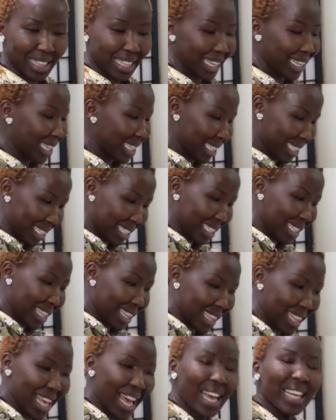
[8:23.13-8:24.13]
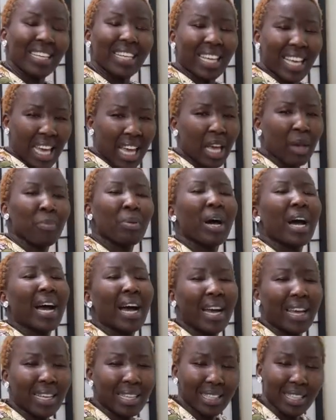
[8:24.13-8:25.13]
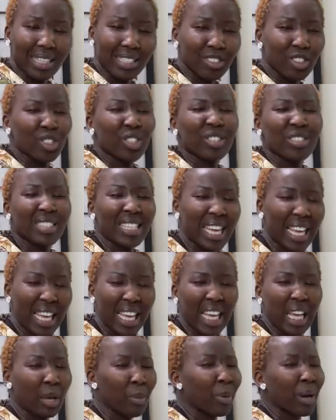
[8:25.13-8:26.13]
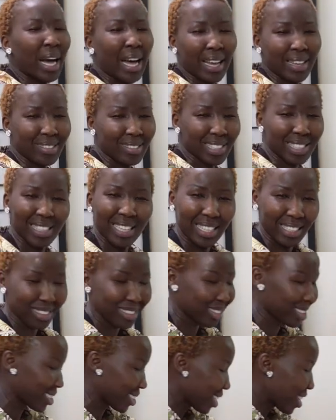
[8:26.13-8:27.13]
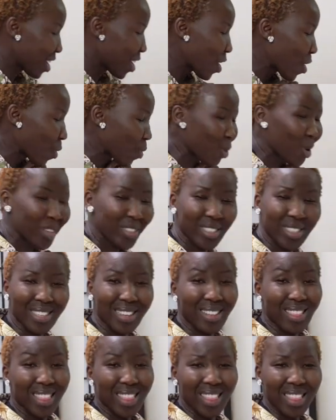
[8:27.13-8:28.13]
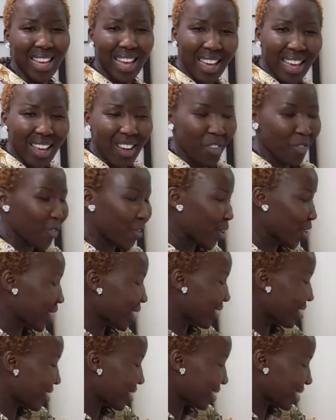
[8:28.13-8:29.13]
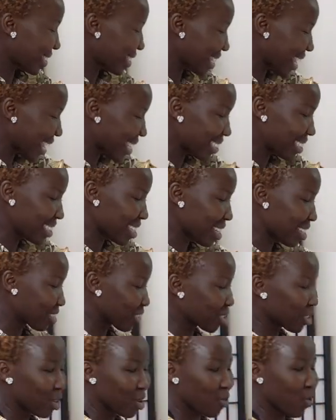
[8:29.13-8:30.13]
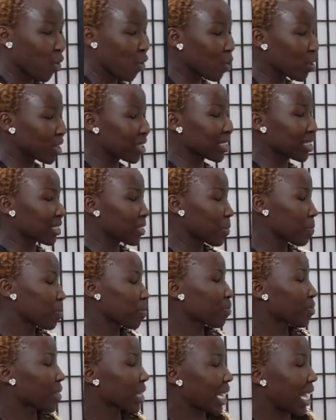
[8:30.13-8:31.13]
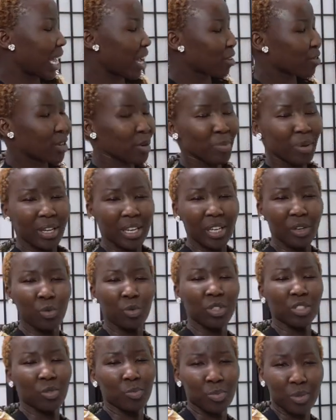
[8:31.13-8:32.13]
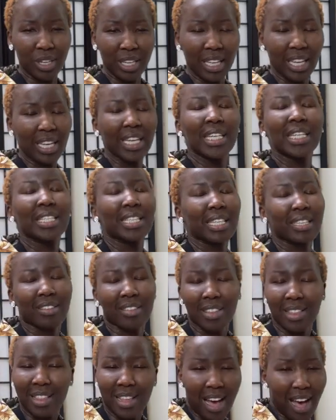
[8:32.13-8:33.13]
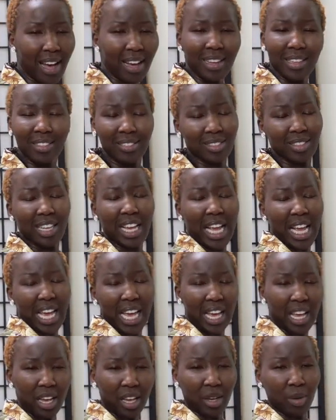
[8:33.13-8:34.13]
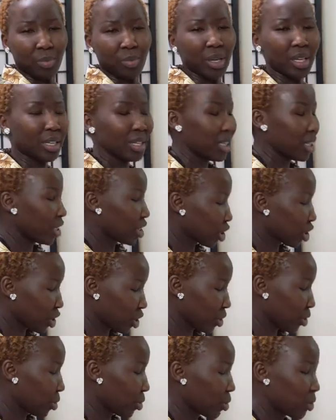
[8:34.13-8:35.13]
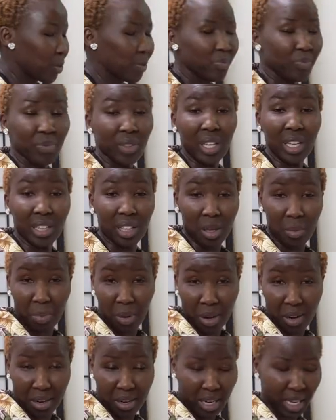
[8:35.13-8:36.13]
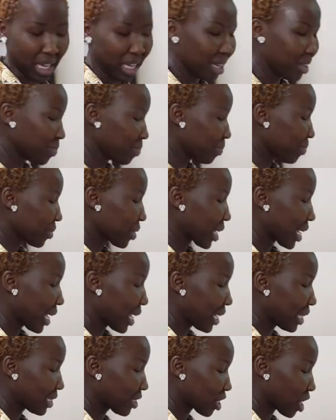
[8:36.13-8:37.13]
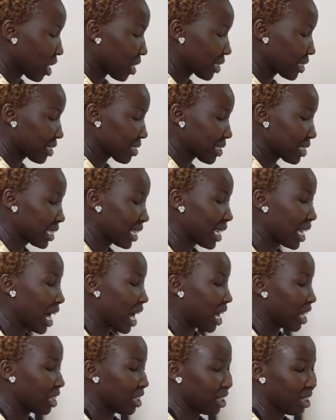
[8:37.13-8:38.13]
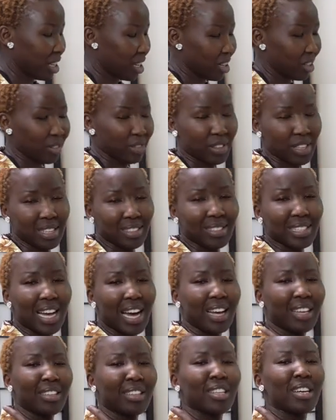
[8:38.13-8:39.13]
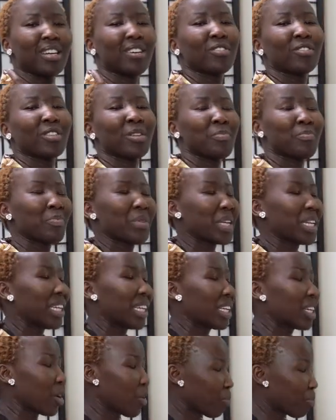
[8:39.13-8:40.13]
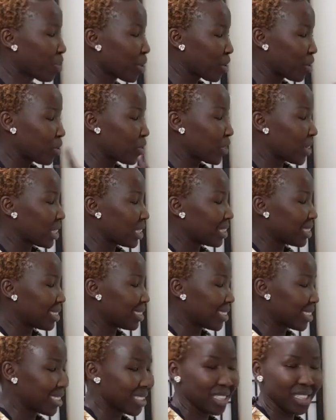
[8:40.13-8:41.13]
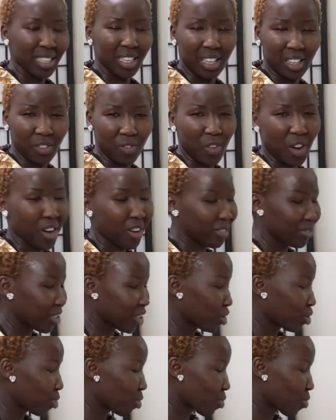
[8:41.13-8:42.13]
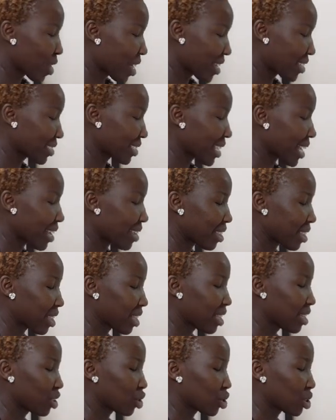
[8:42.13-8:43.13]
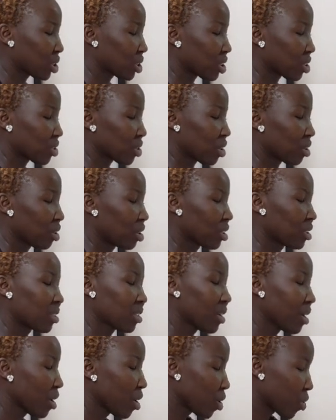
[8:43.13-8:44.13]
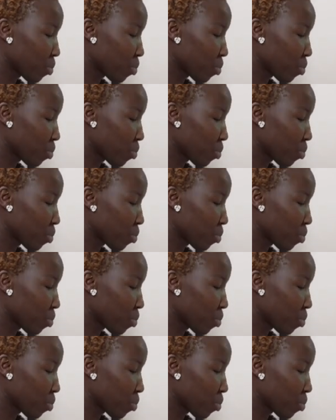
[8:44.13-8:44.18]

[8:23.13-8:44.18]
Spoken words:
like that hip-high, let's just say hip-high slits was the thing for this night. And so, of course, everybody was bringing their thighs game to the party. And honestly, I love this. I love the big poofy sleeve of the dress. I think she just looks